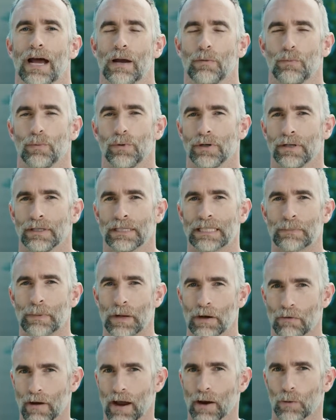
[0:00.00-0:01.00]
I would
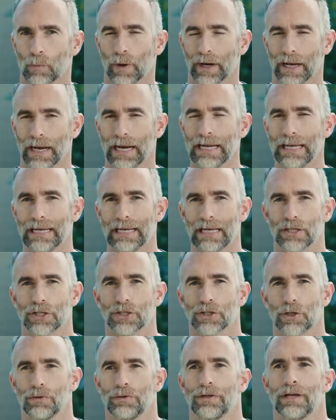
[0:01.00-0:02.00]
spin around 180
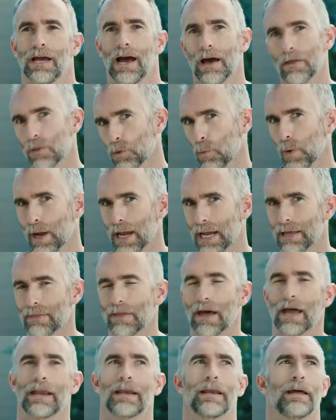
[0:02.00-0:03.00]
and show the other way
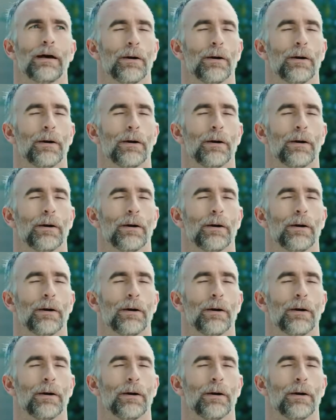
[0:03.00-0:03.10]
that